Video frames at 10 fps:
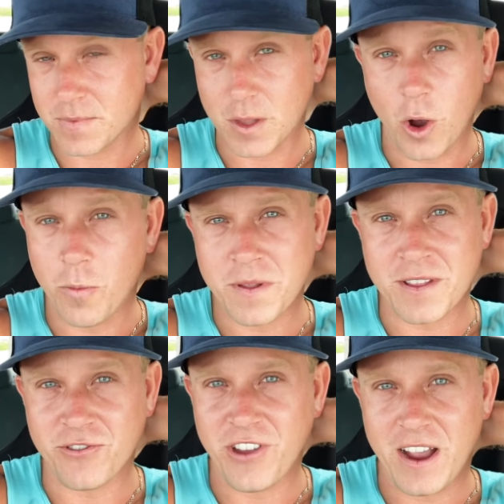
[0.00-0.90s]
open
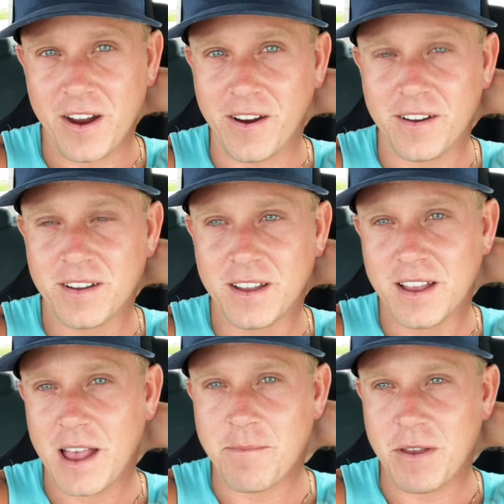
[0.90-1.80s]
to share
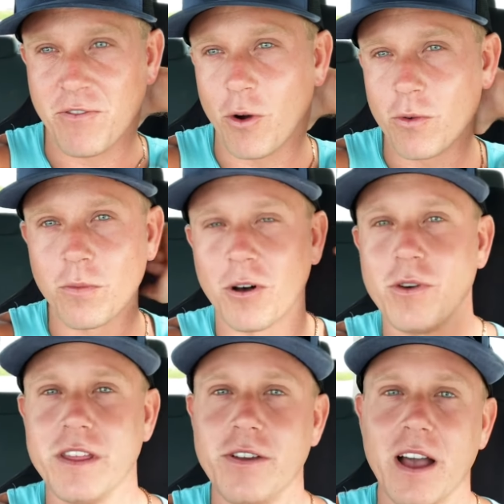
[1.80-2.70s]
and be vulnerable
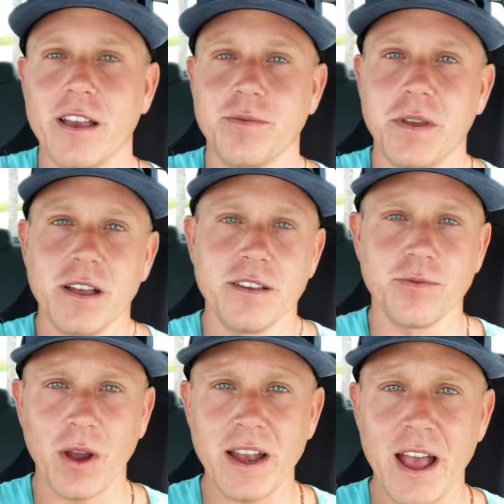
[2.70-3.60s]
with you guys, because
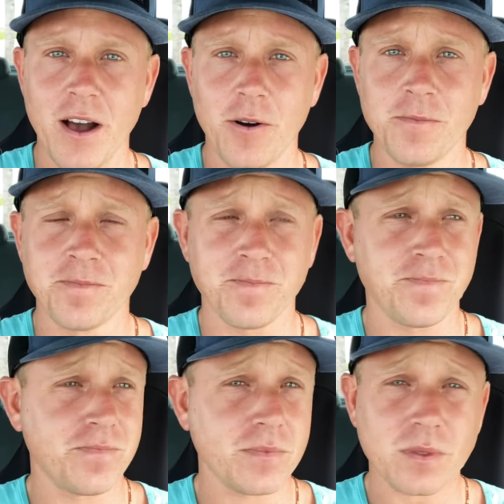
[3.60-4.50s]
right now
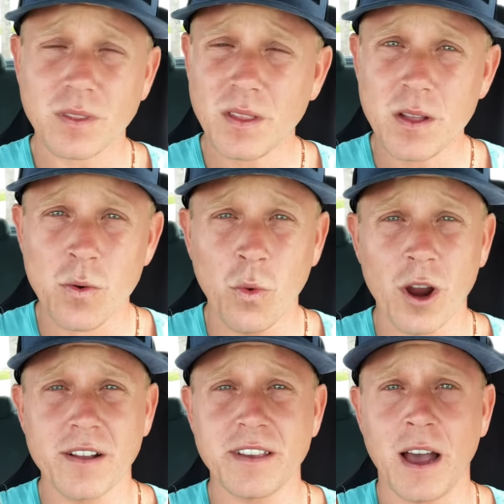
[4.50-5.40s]

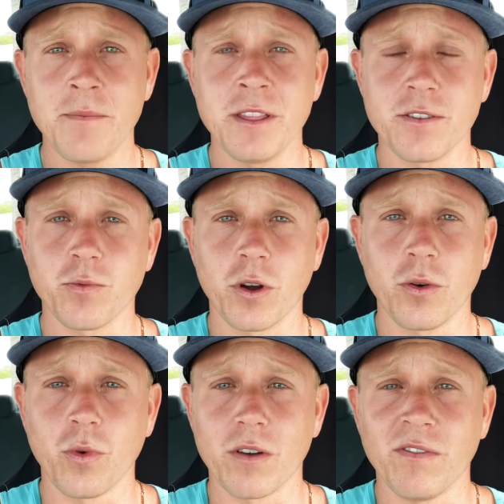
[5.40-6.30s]
we're at a time in this
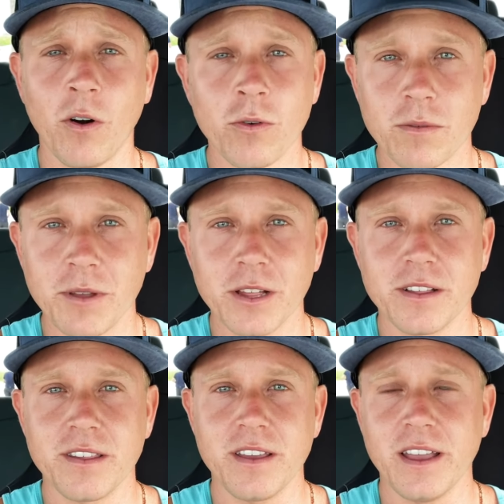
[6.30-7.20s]
world where
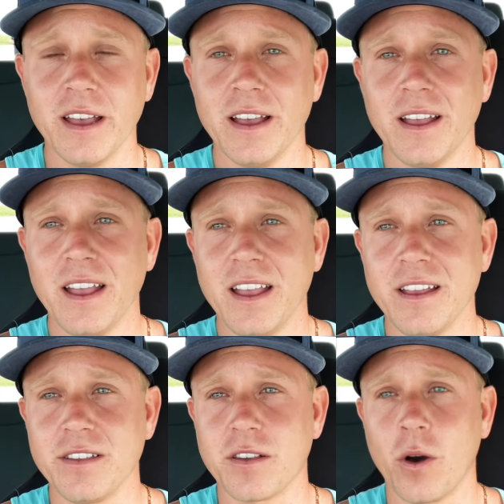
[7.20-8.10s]
vulnerability
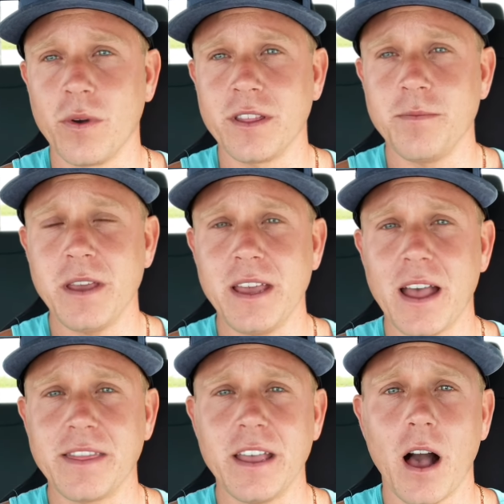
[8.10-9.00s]
is going to be
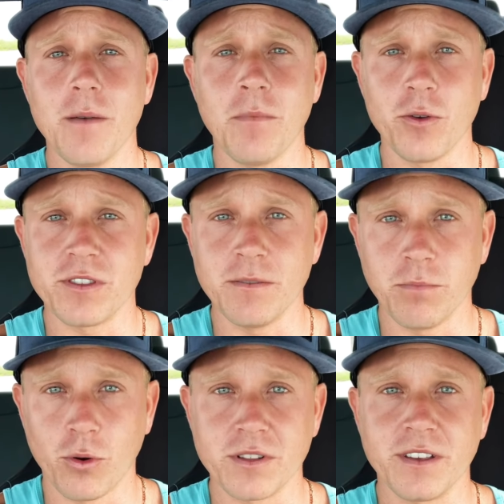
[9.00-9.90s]
at the utmost
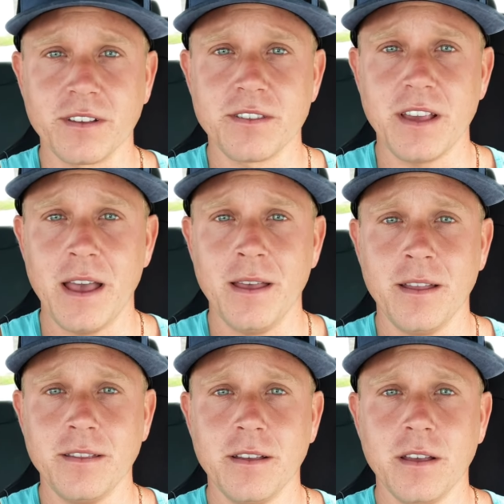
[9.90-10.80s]
importance. And